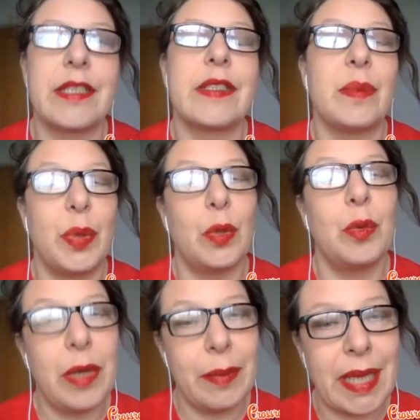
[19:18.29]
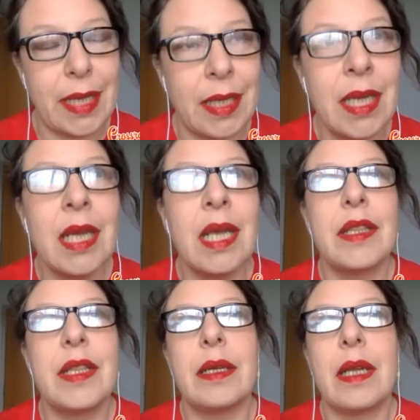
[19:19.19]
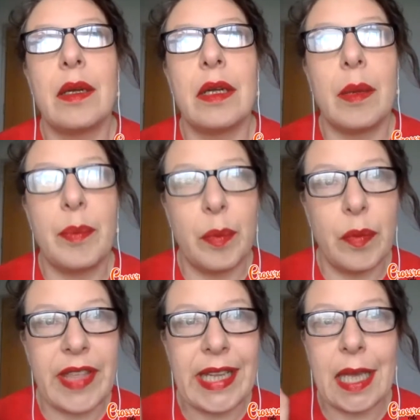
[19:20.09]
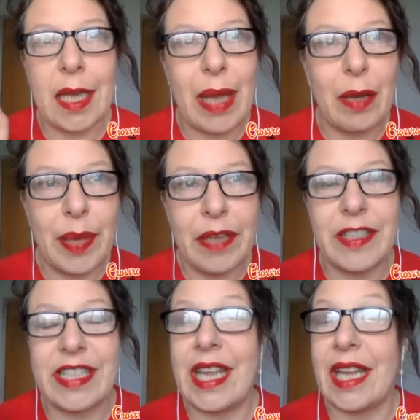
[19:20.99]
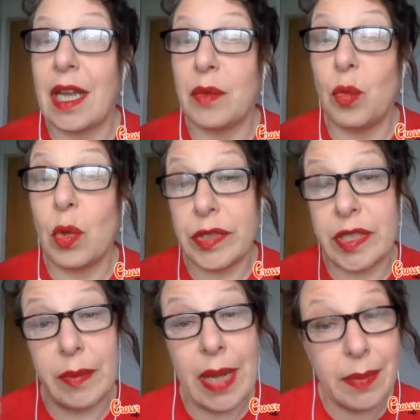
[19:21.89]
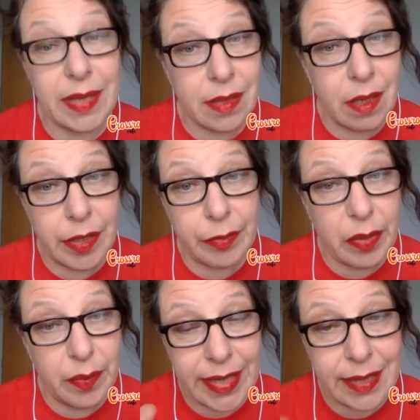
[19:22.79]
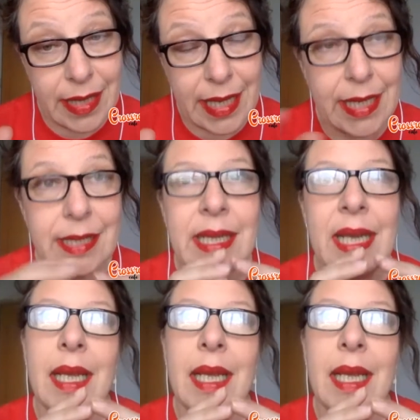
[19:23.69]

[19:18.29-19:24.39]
To support women that are thinking about pivoting and want to maybe start their own business,